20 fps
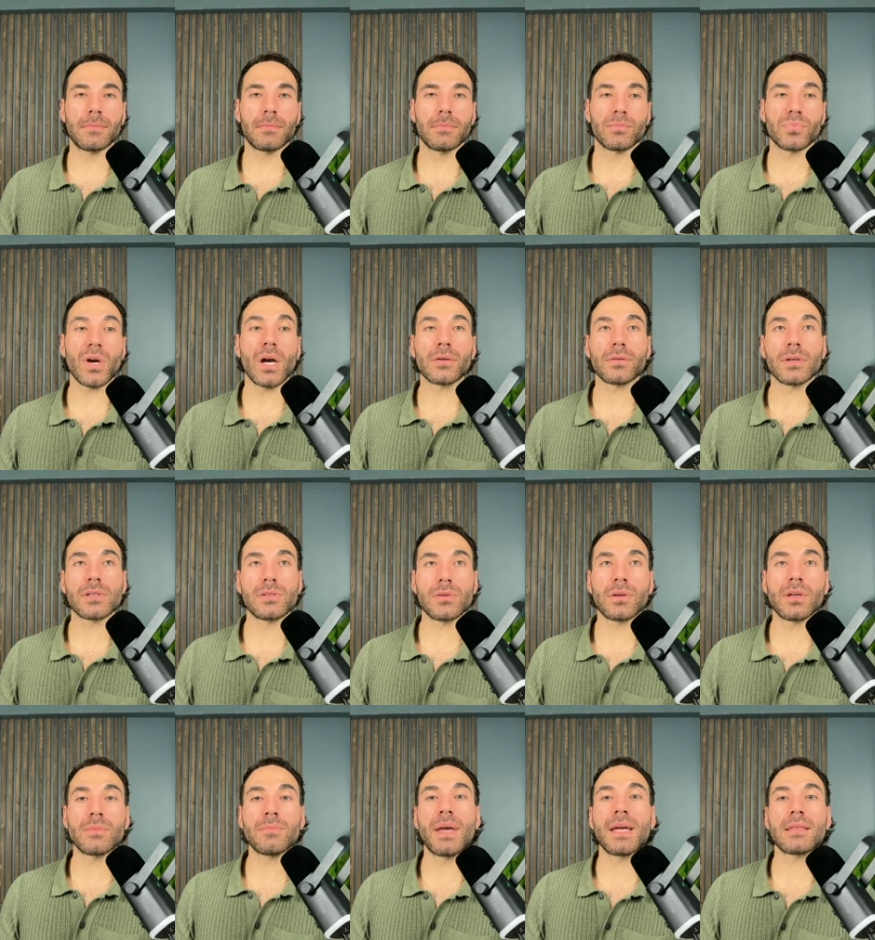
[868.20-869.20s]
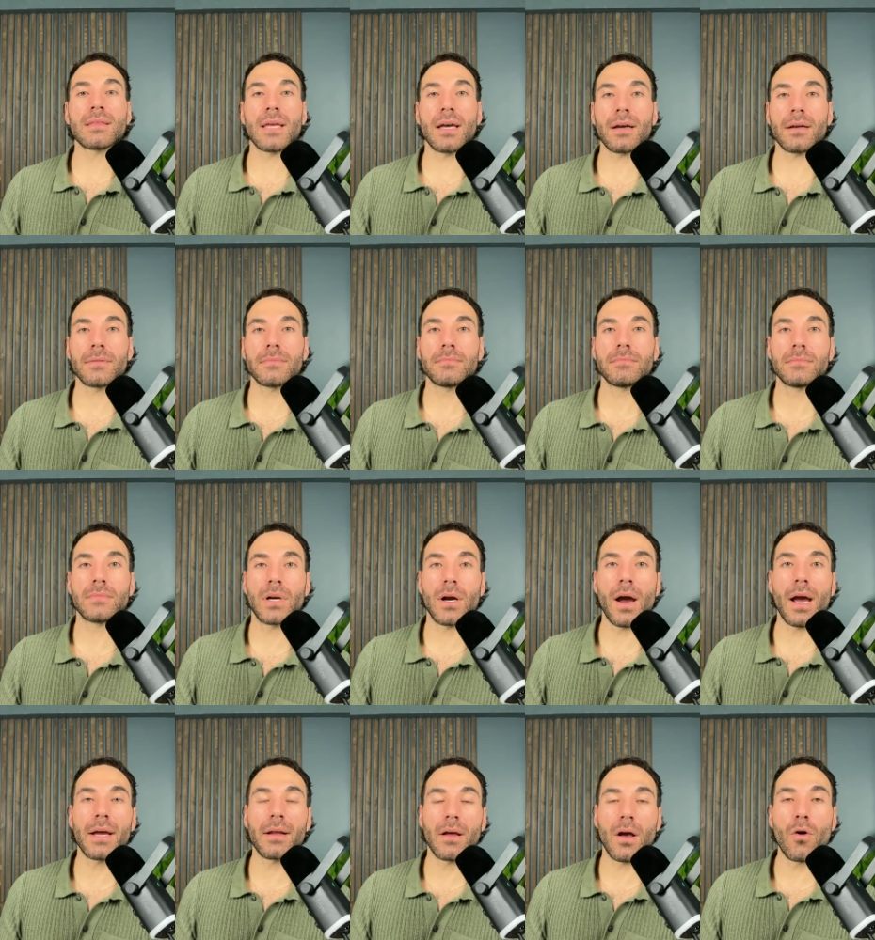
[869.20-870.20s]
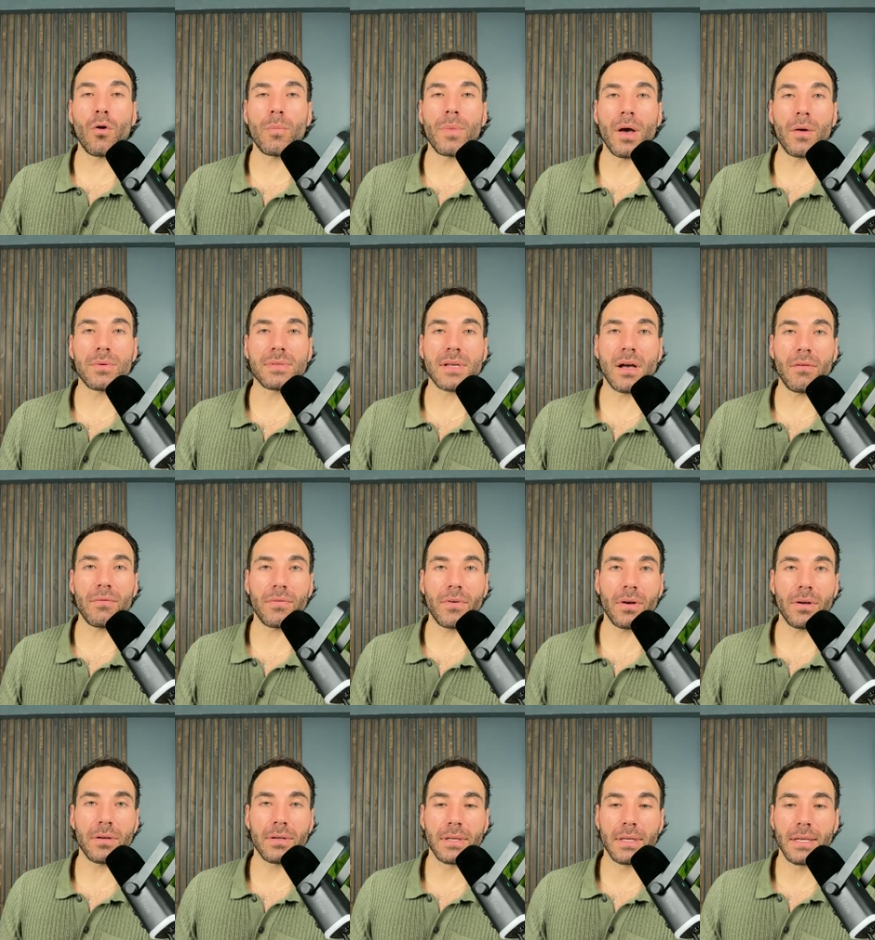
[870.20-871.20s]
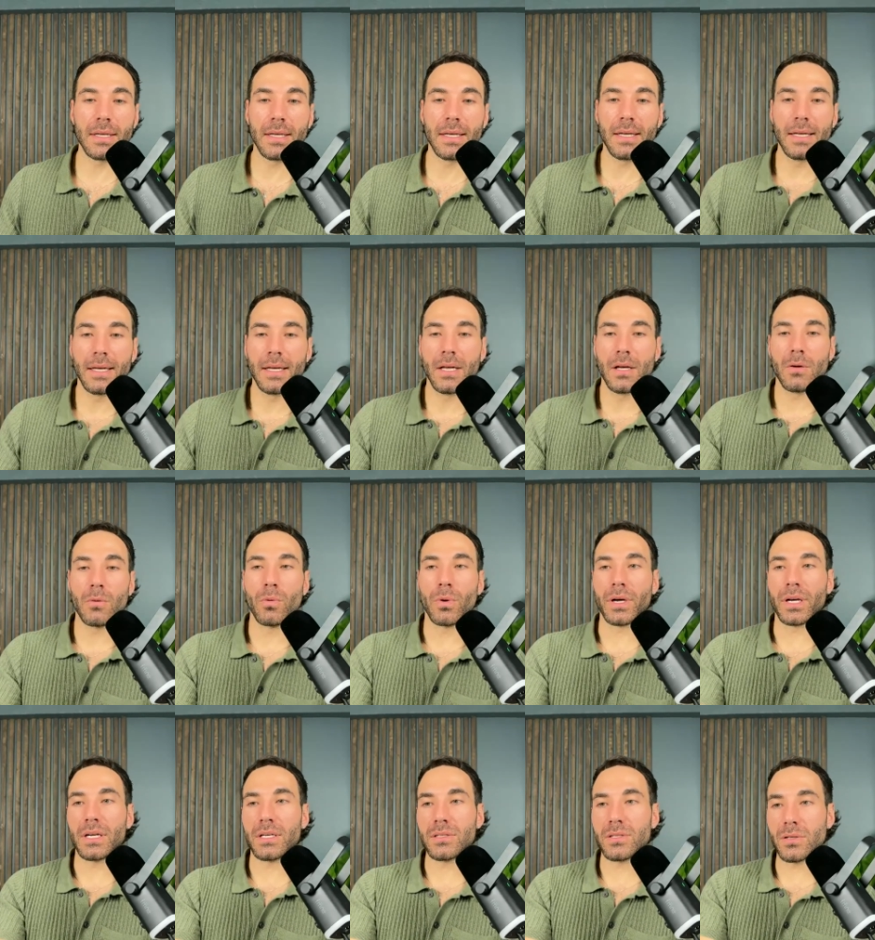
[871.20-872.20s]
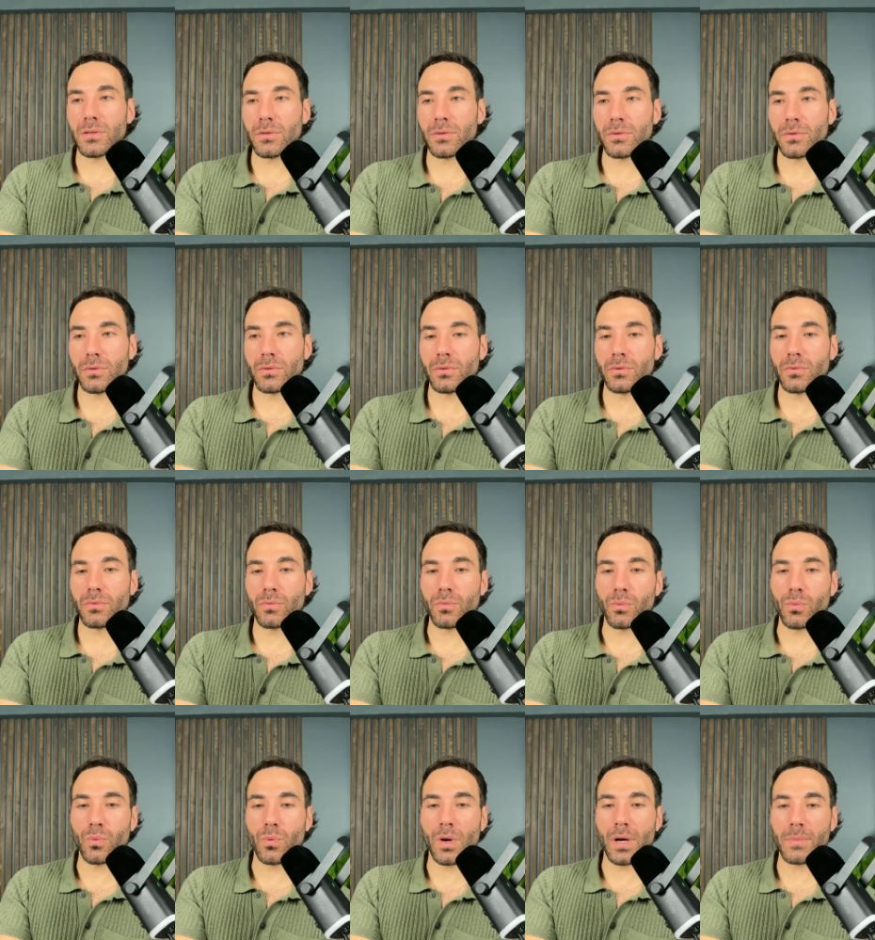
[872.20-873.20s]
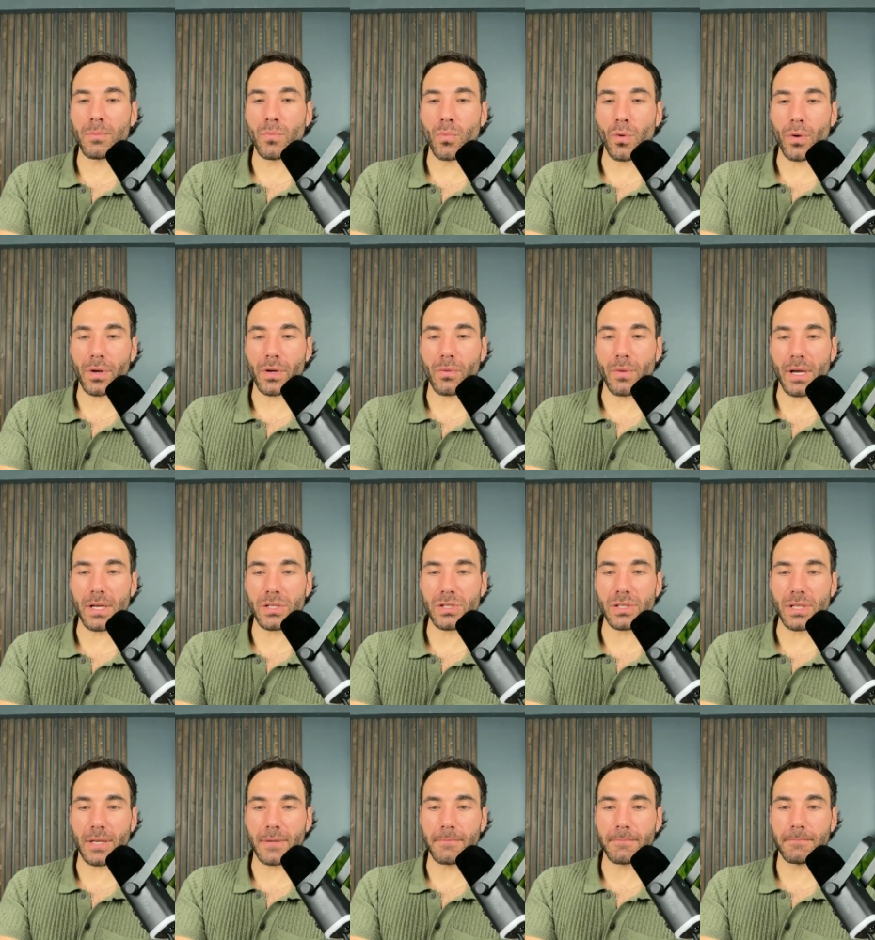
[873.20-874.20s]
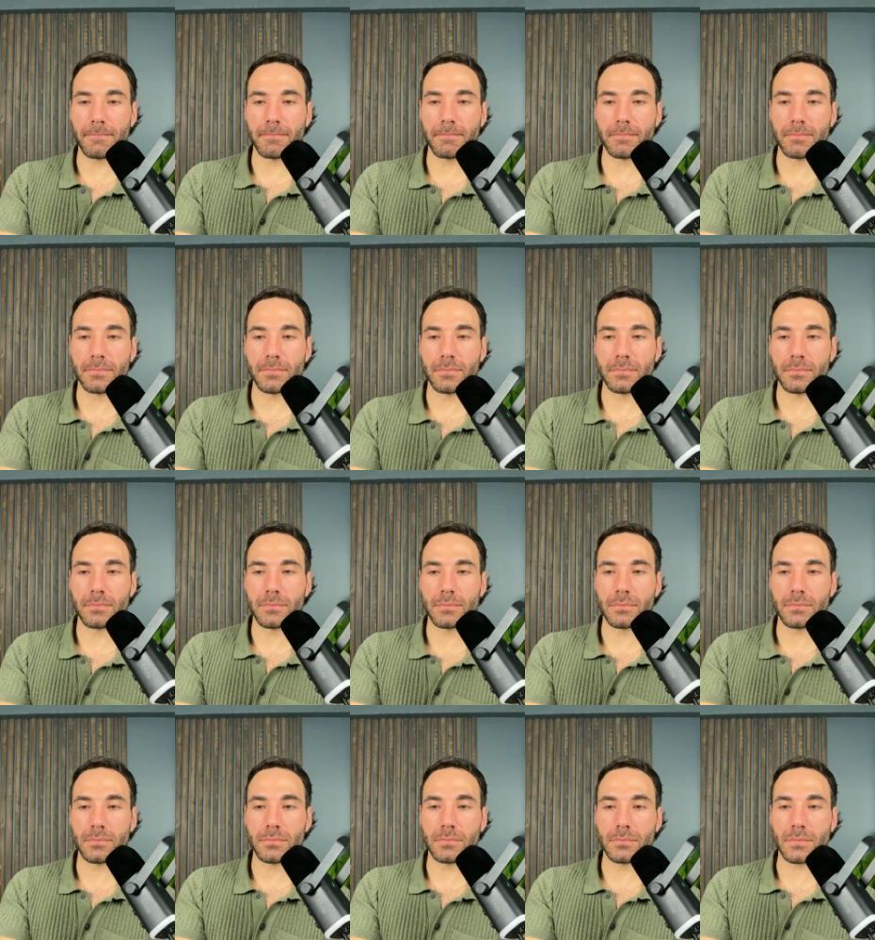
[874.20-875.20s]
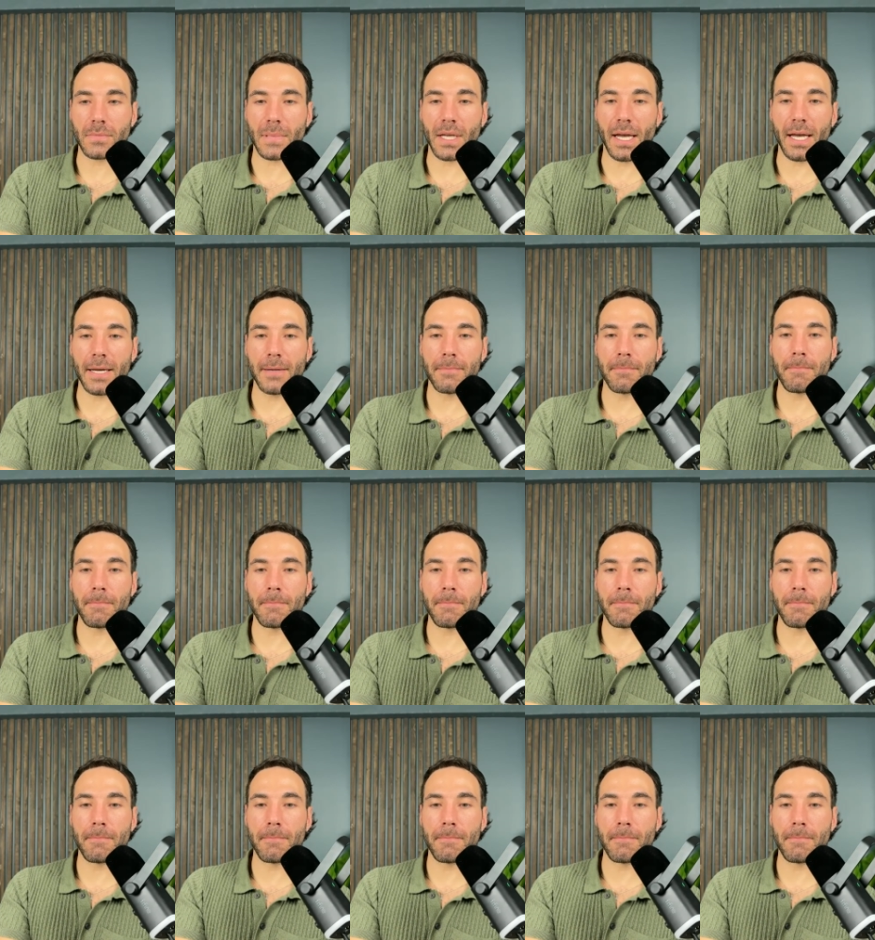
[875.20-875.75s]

progress you can make there? All right. I hope that was helpful. We're going to do one more question. Okay.